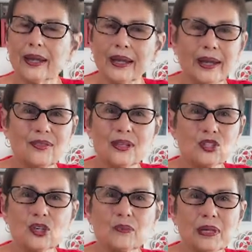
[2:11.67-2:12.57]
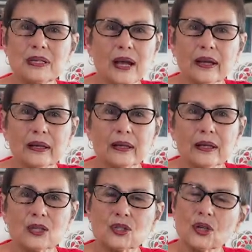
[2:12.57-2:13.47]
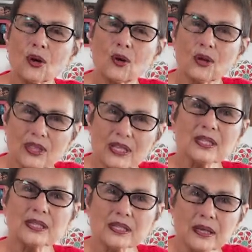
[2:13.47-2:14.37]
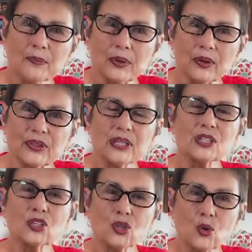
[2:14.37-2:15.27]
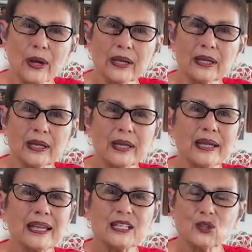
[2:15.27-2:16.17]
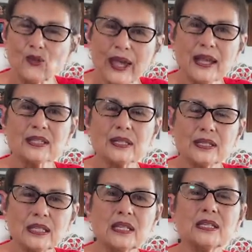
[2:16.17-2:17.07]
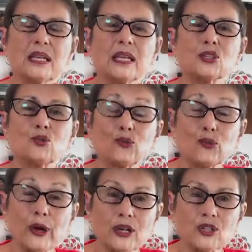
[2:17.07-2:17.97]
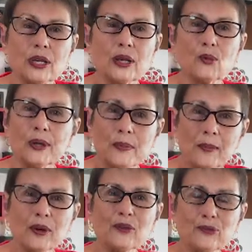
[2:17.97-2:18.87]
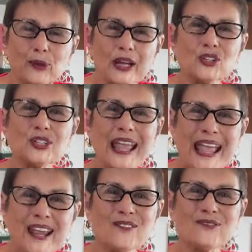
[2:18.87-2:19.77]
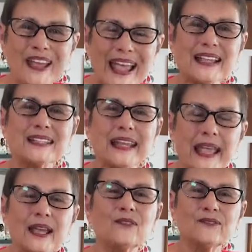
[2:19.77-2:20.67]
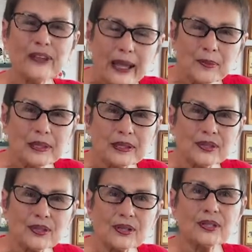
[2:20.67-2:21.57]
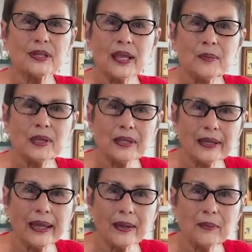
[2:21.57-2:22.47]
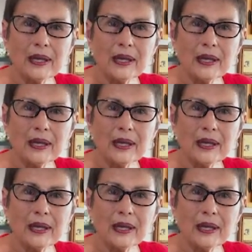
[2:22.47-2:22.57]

and this should be done. So this is simple, this is quick, it's fast, it's easy, it's fresh. And remember, fresh and fast and fabulous is the name of the game,